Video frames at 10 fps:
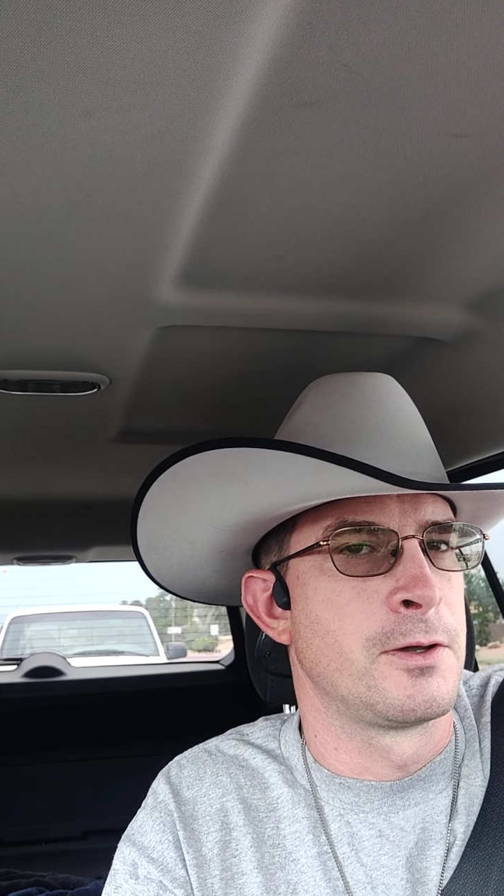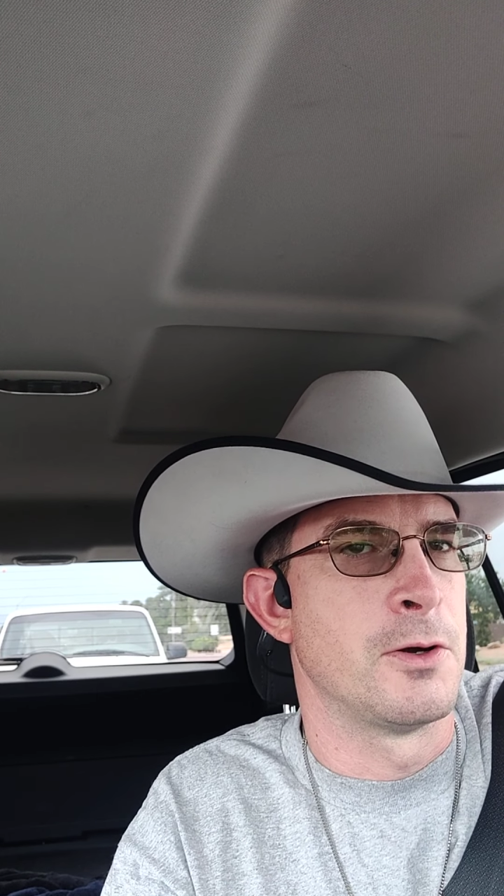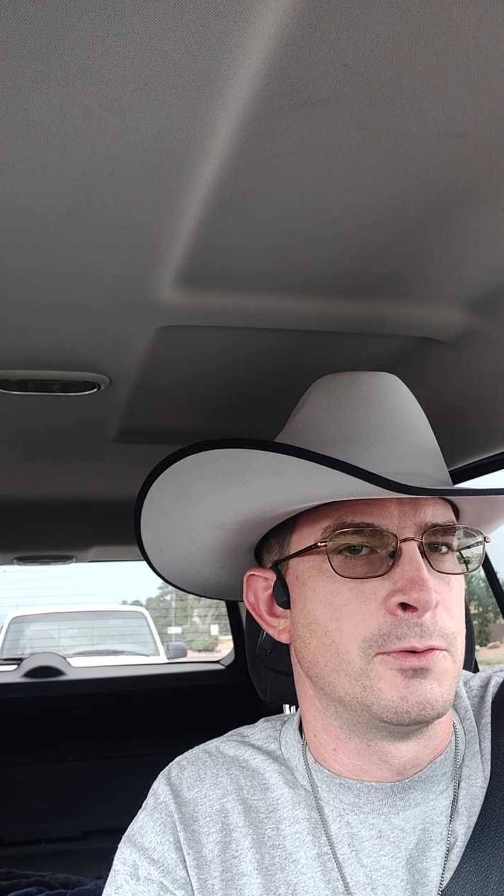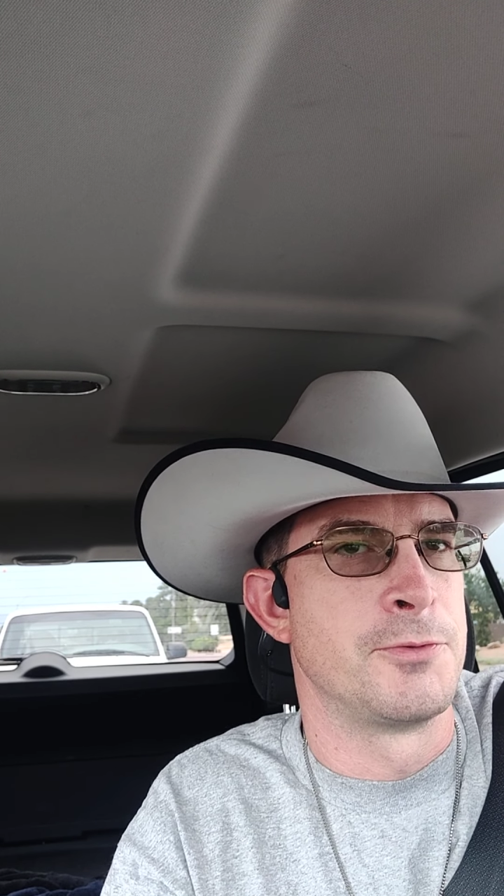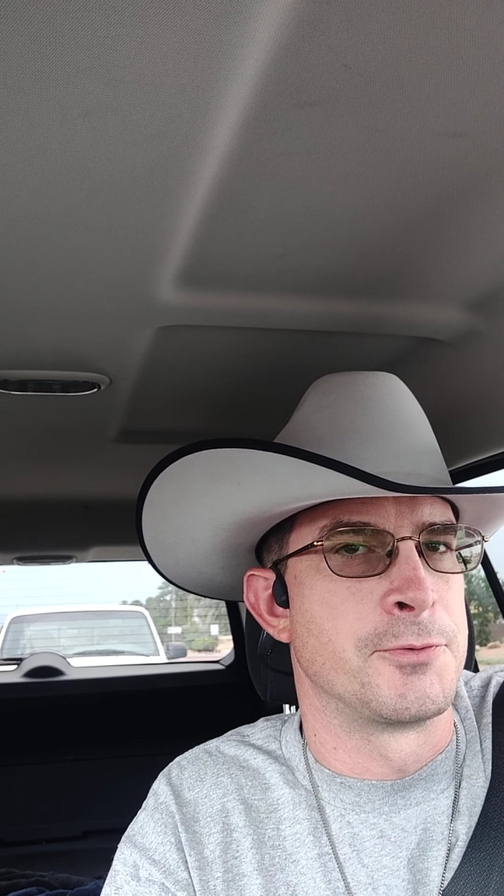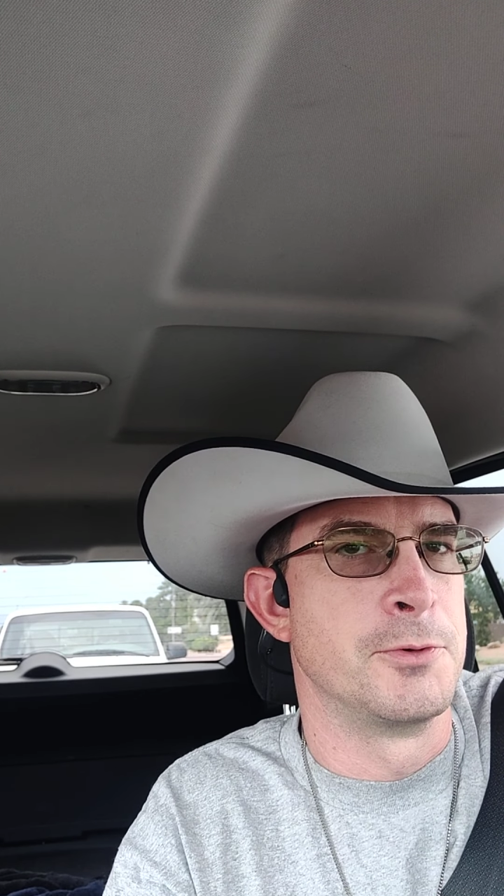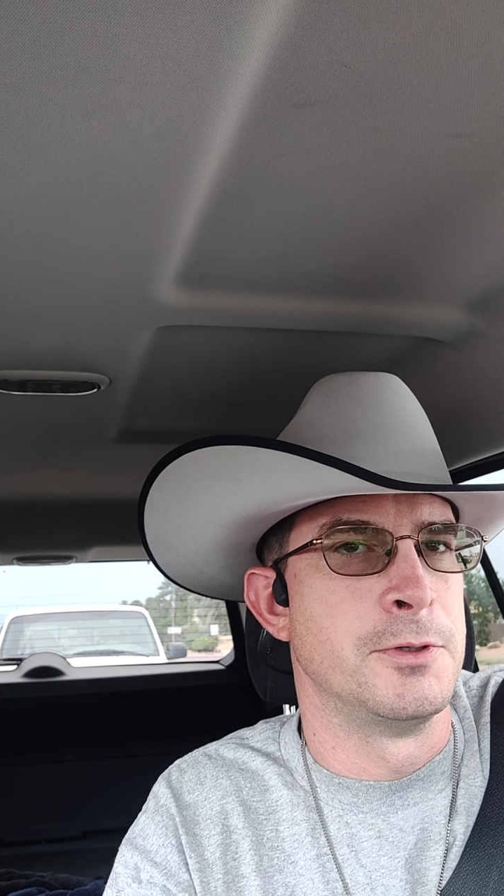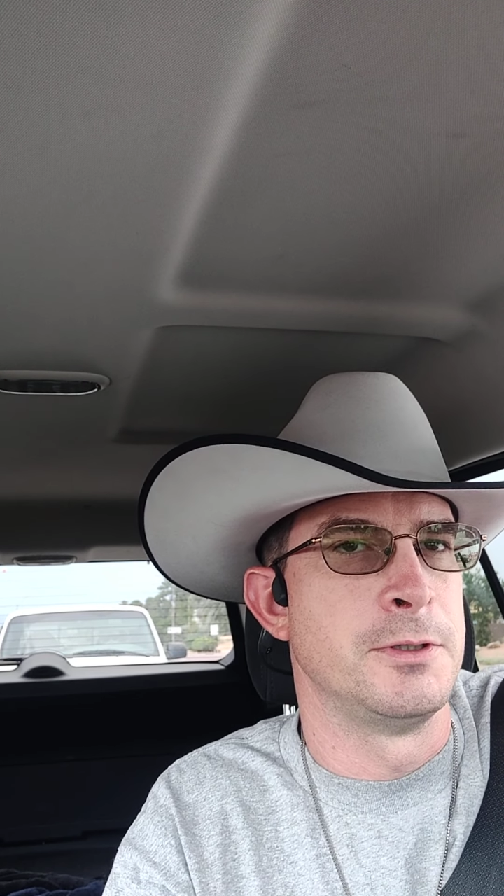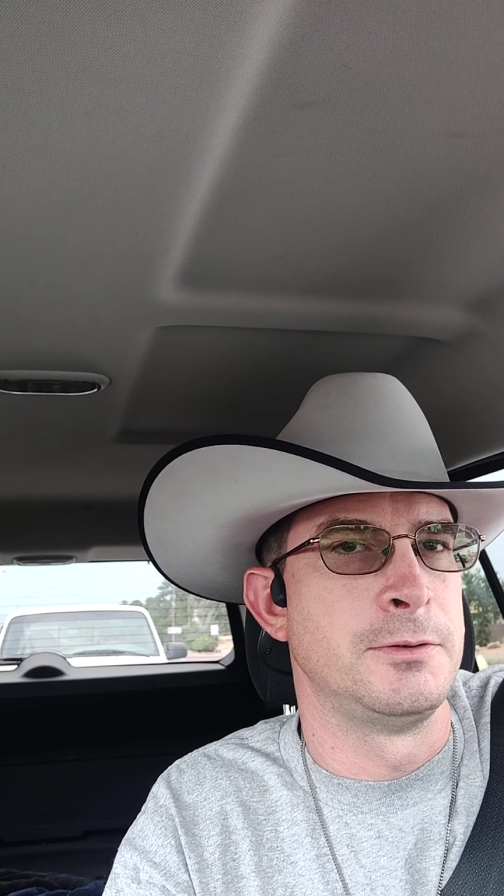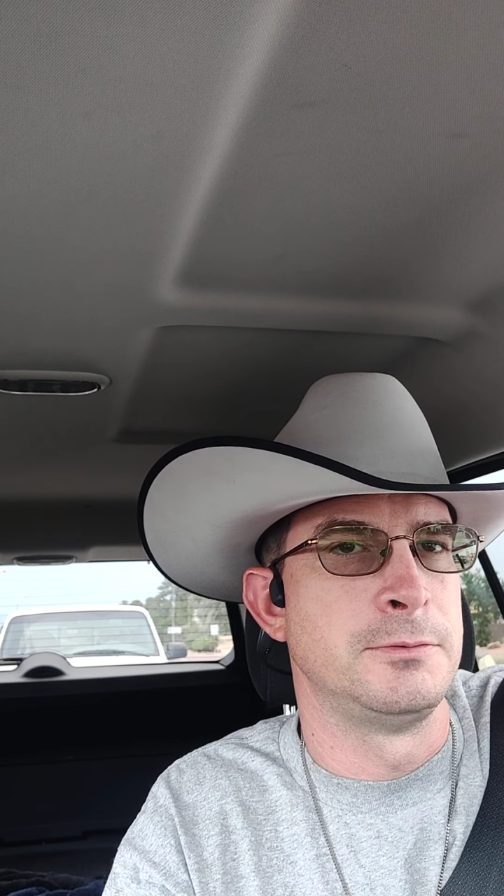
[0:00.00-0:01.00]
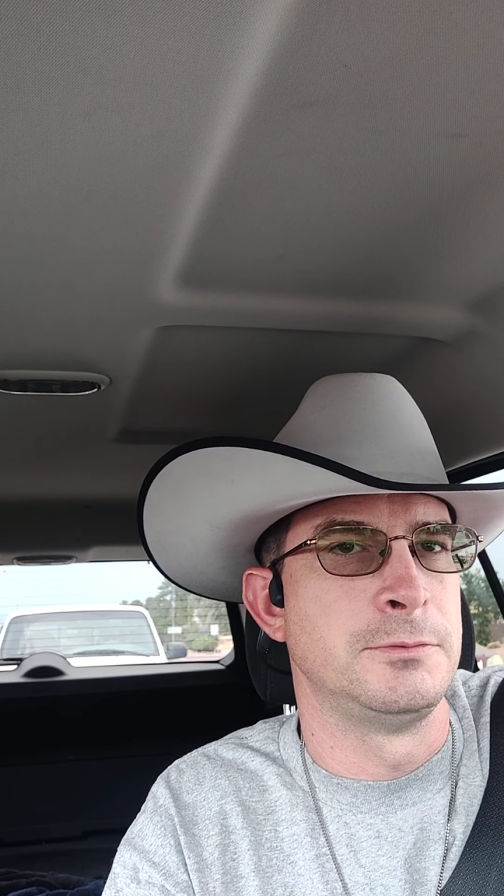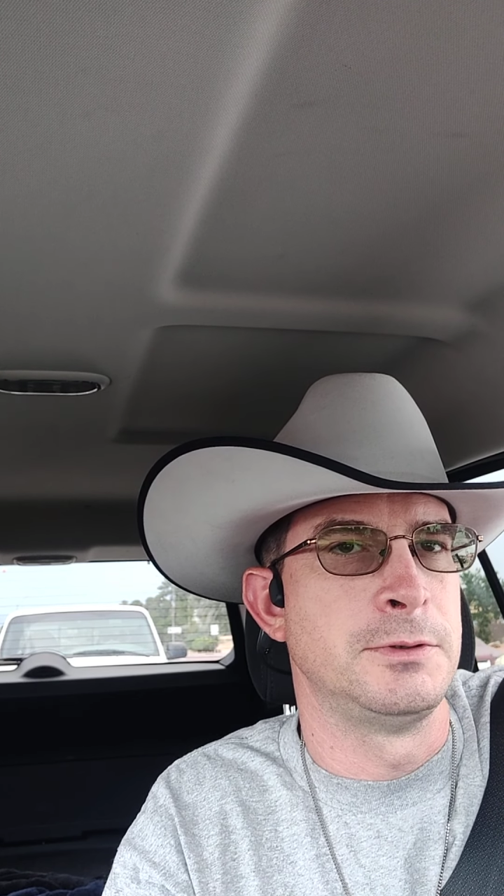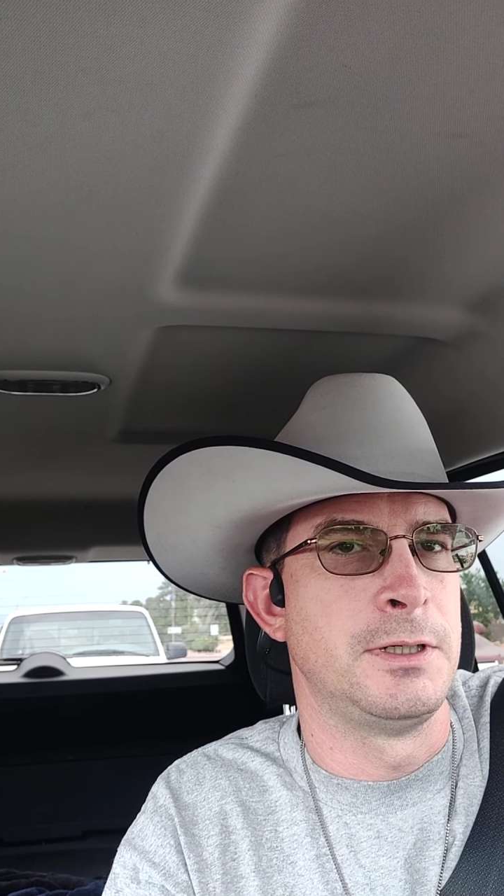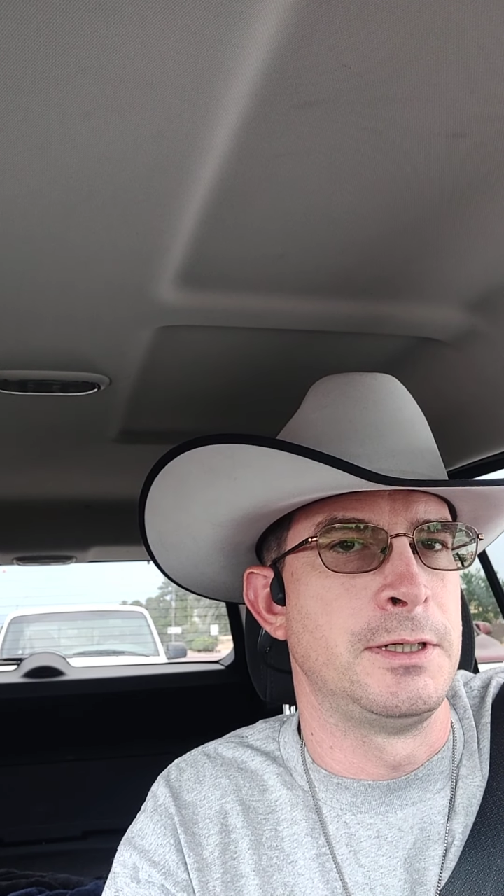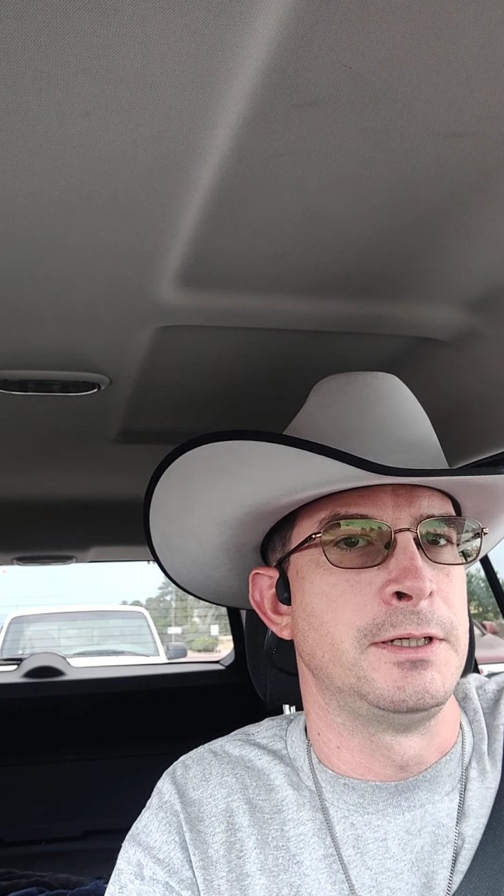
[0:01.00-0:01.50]
going through it
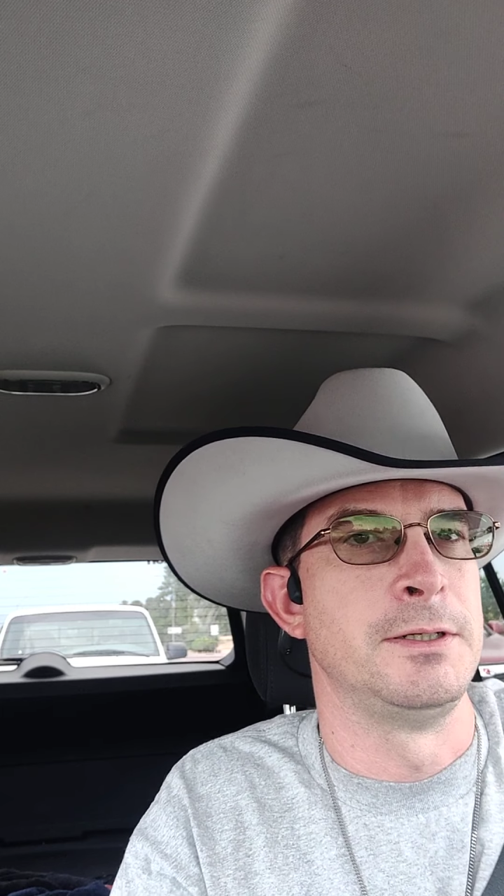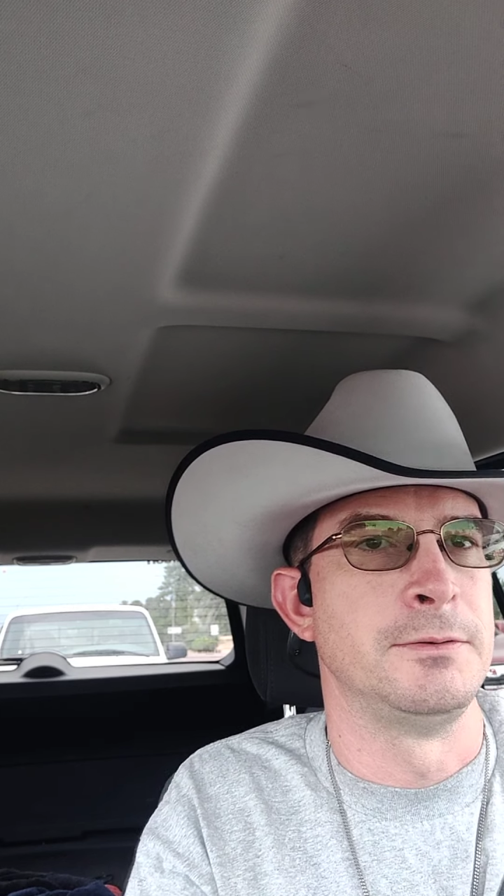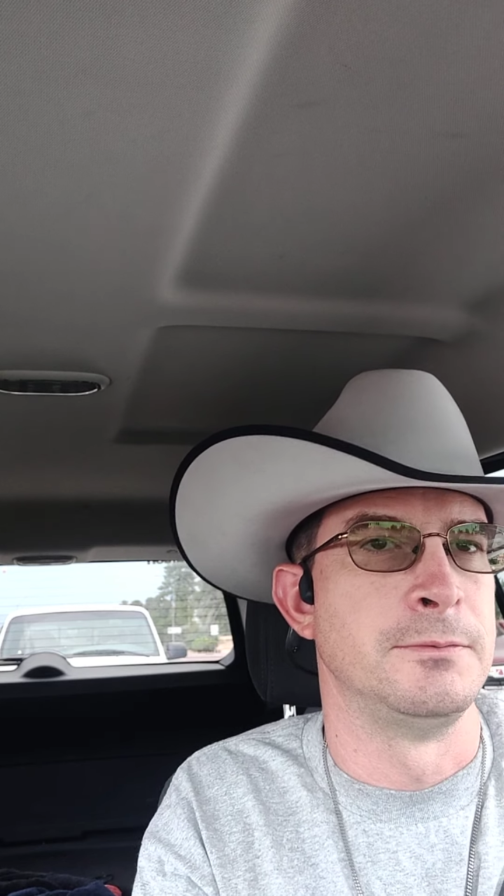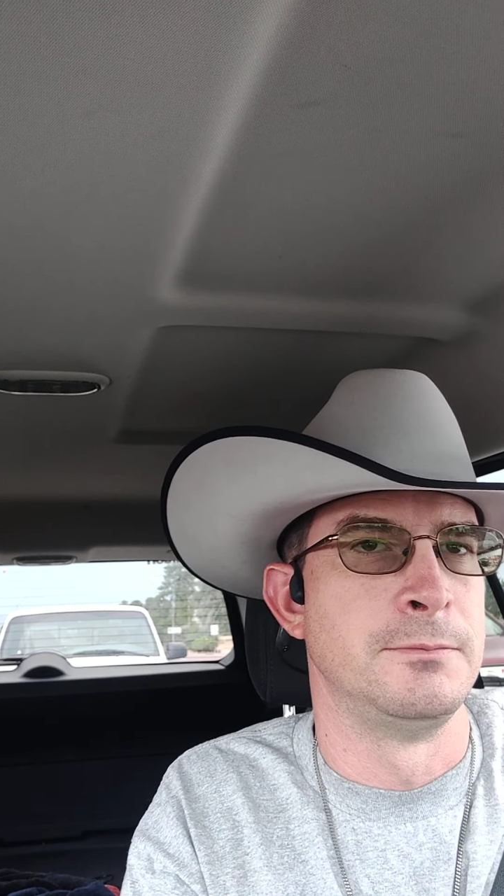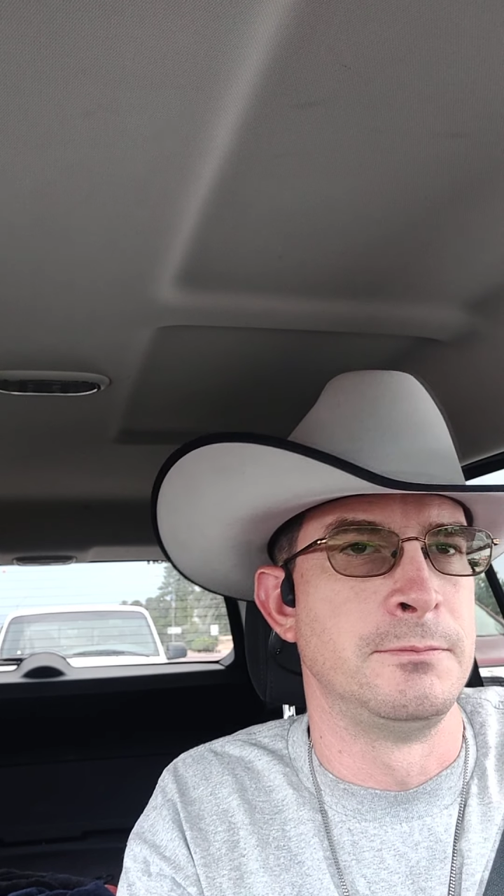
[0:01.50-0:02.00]
and